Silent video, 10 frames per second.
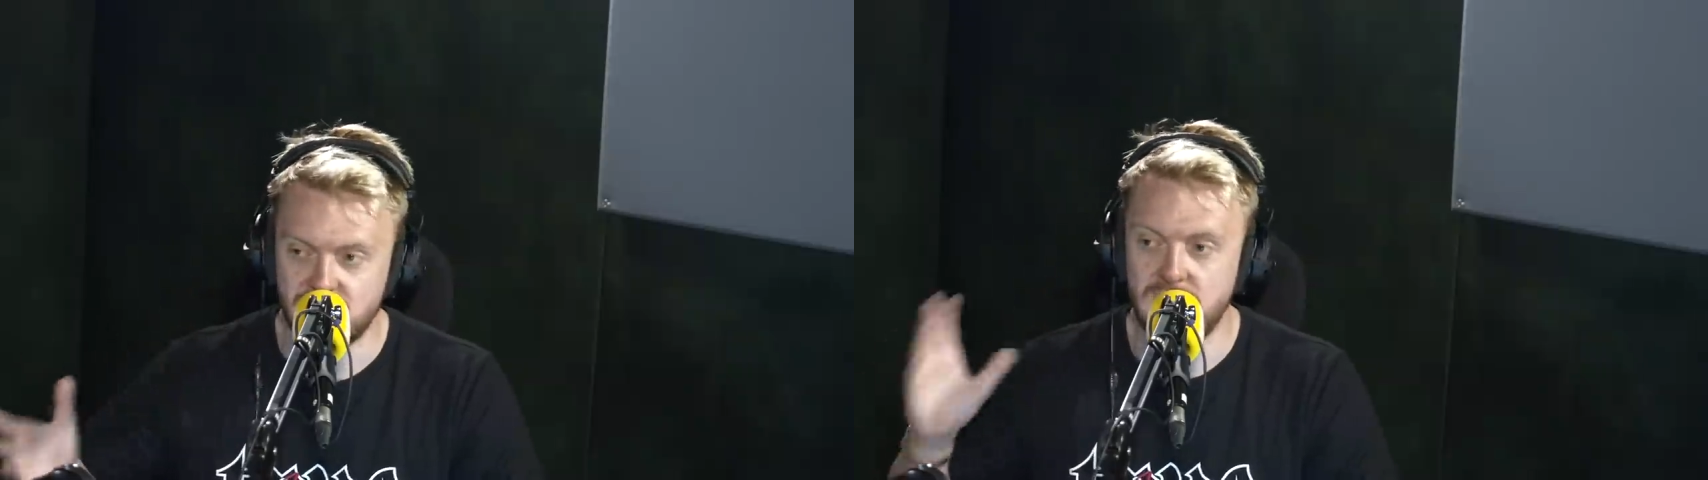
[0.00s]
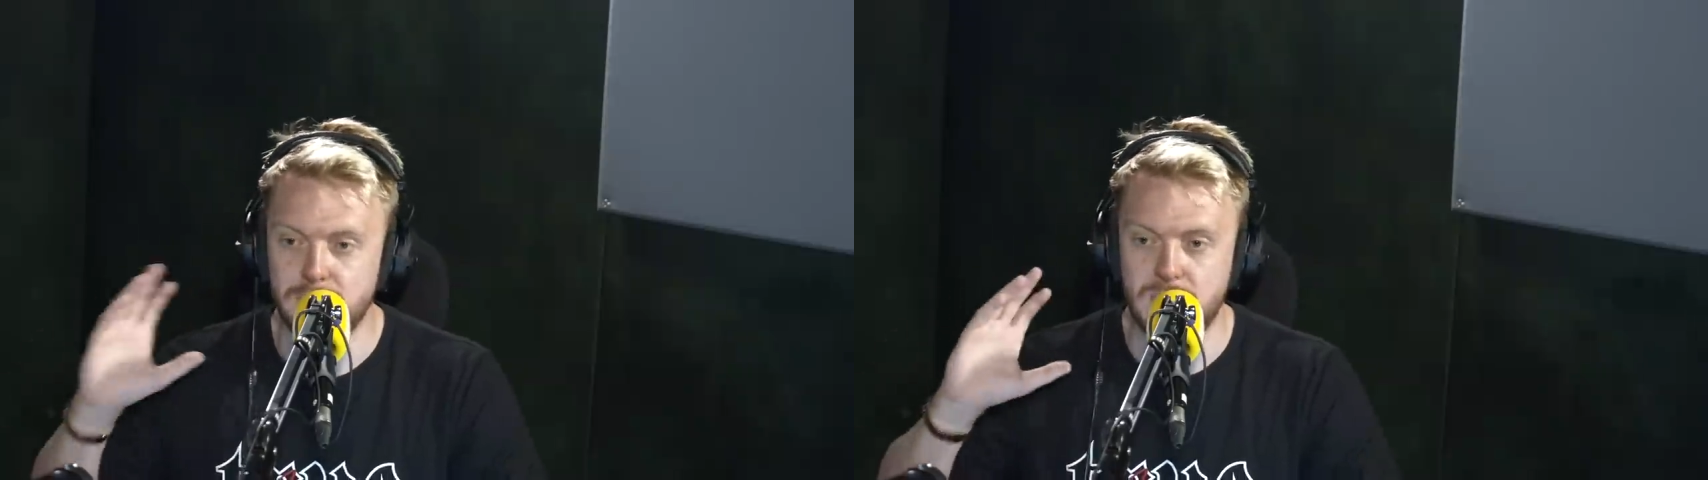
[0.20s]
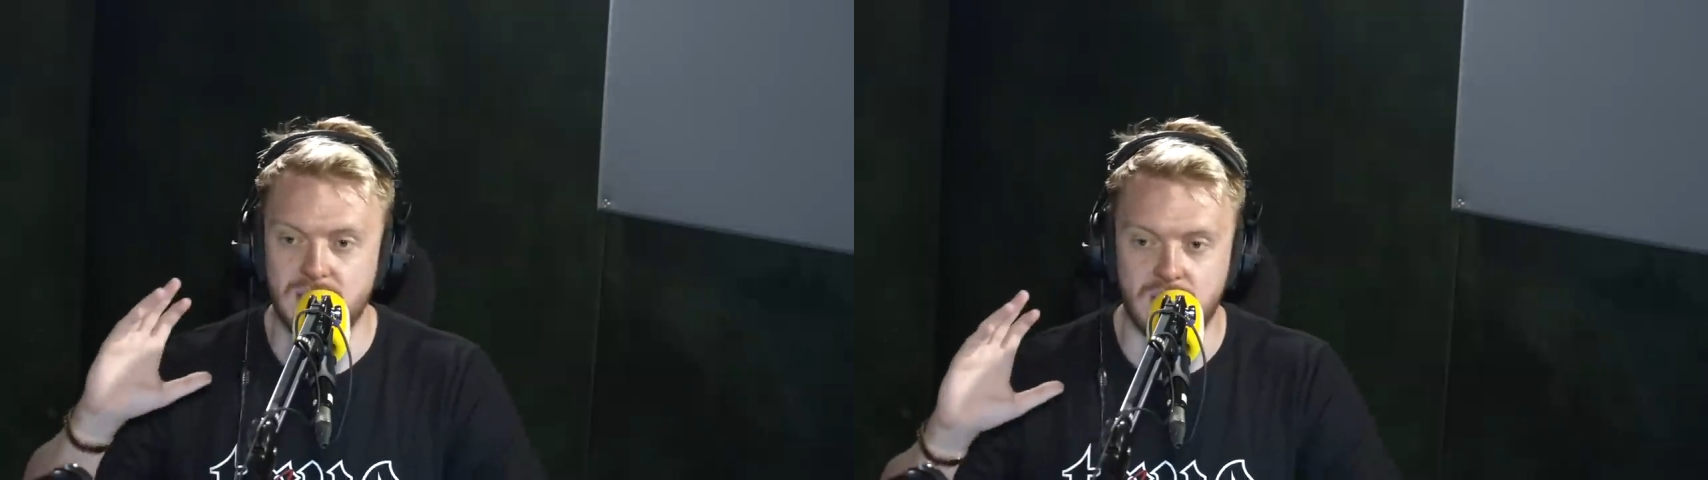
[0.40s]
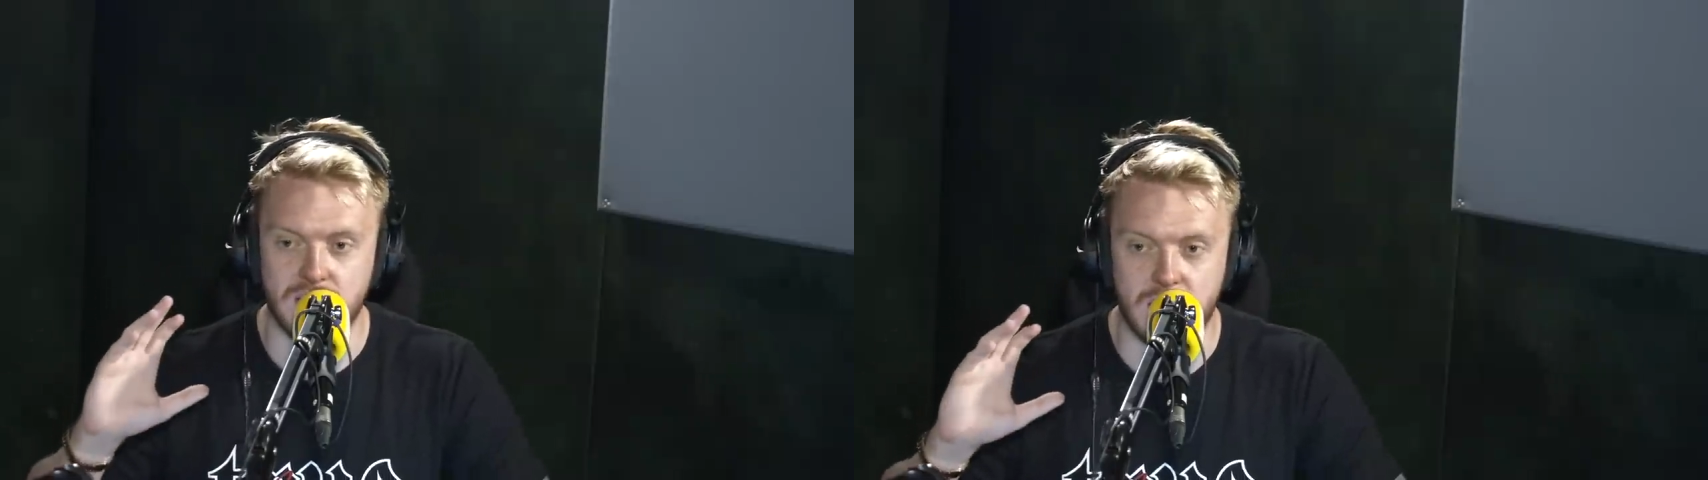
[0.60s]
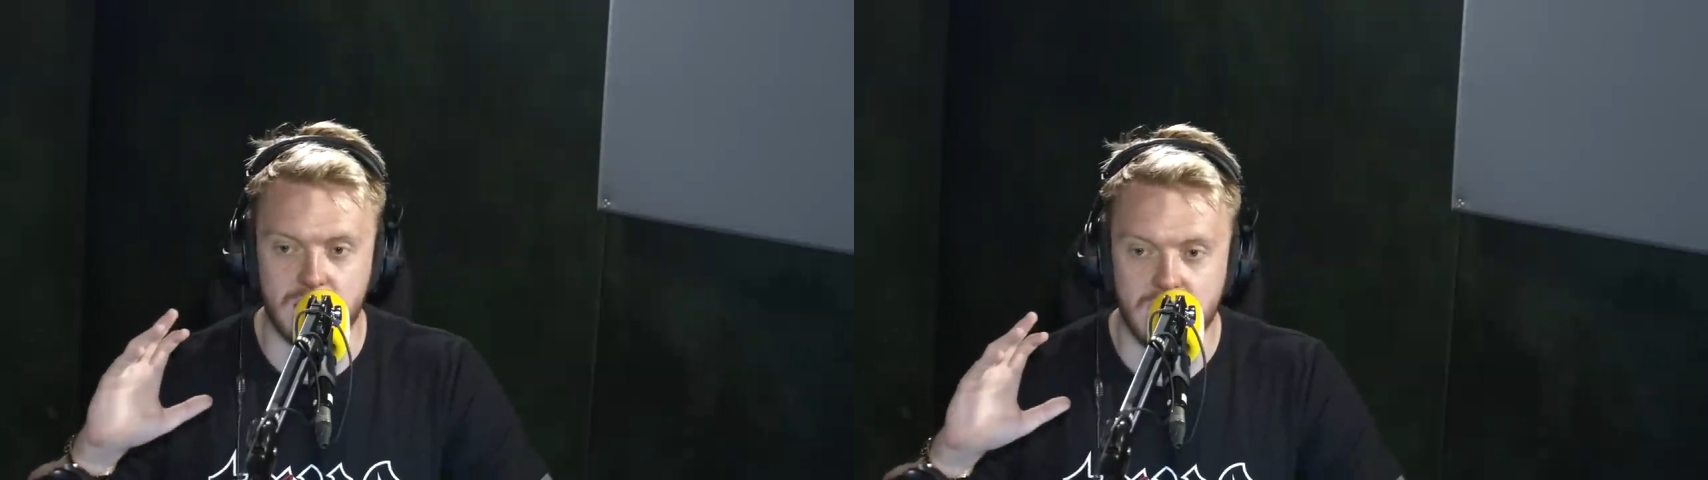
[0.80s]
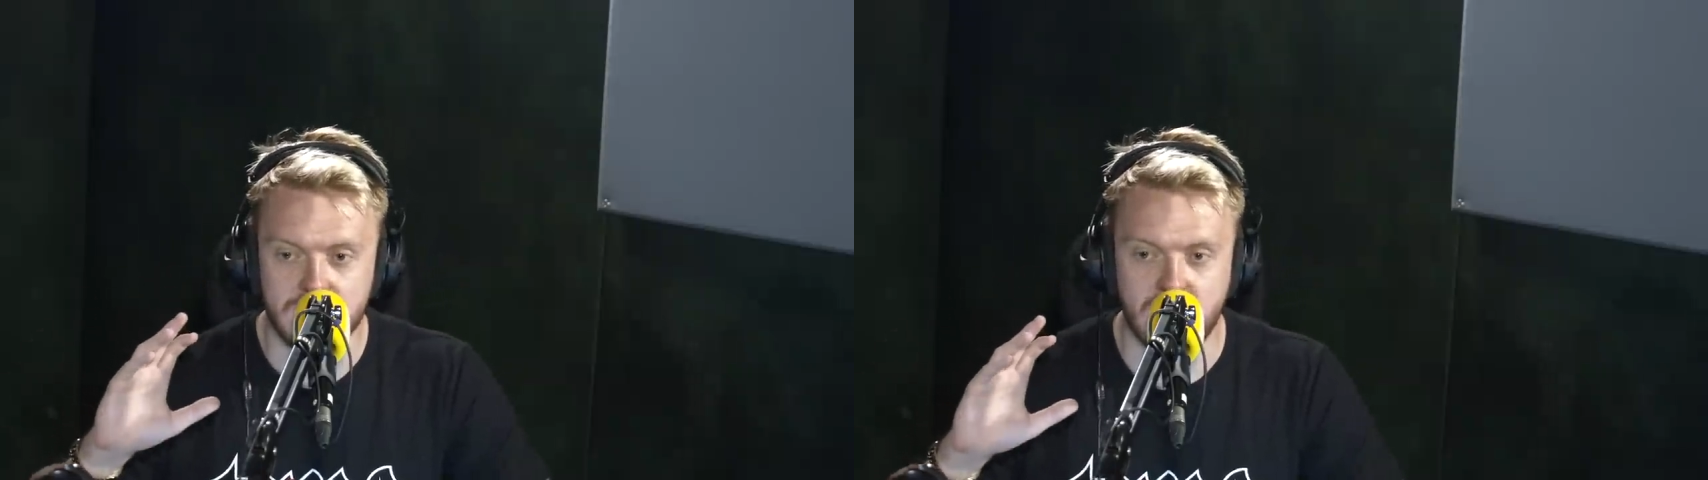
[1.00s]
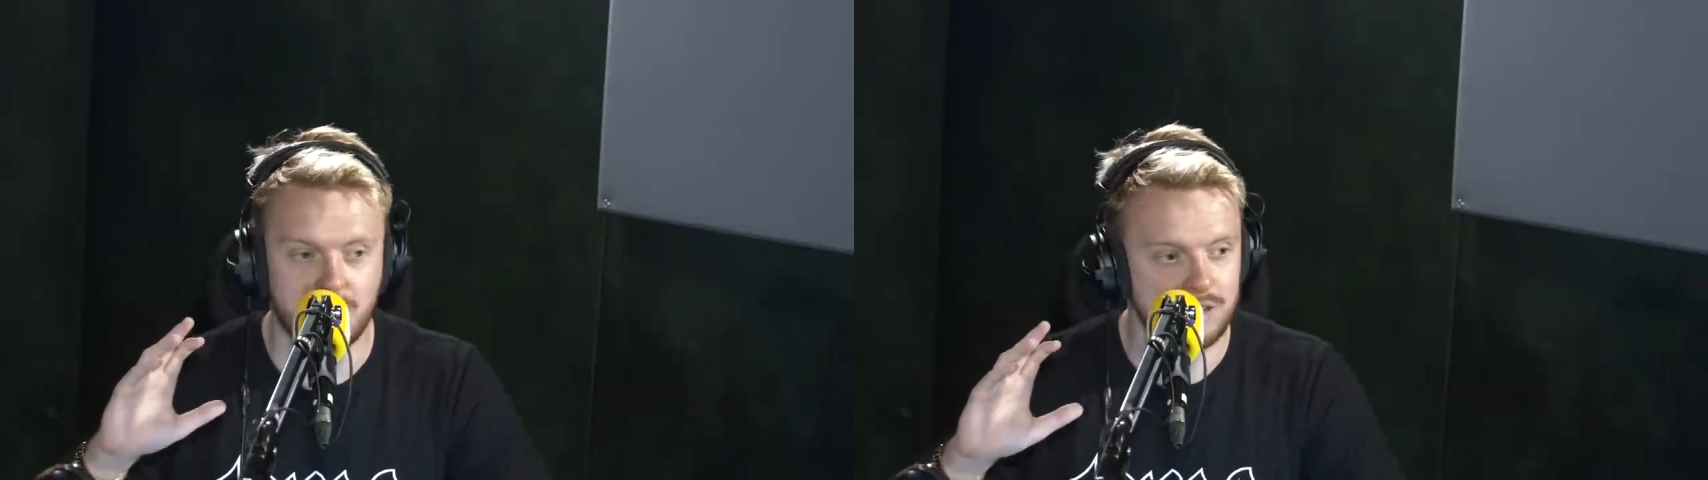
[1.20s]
so you have a bit of